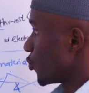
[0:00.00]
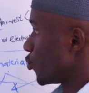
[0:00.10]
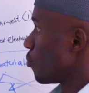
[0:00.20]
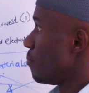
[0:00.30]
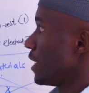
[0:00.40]

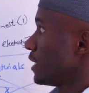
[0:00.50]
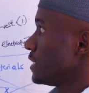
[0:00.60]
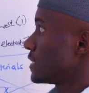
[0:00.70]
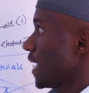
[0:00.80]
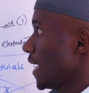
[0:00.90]
You may
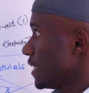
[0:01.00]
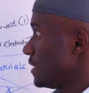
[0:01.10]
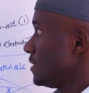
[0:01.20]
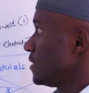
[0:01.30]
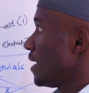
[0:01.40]

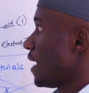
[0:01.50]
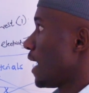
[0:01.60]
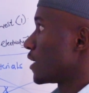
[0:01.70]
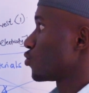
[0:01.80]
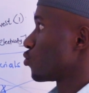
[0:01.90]
decide
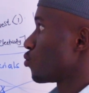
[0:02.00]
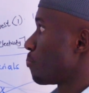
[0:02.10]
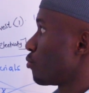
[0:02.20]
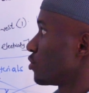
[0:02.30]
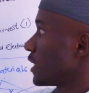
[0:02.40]

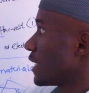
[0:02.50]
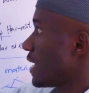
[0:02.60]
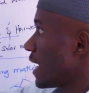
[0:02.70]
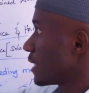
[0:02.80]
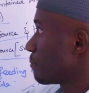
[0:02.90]
to put a
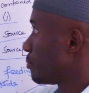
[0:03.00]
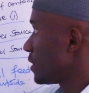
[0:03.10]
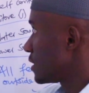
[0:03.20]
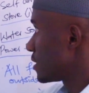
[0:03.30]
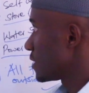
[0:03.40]
dung
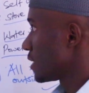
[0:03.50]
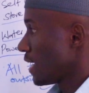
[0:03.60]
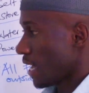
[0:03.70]
pit,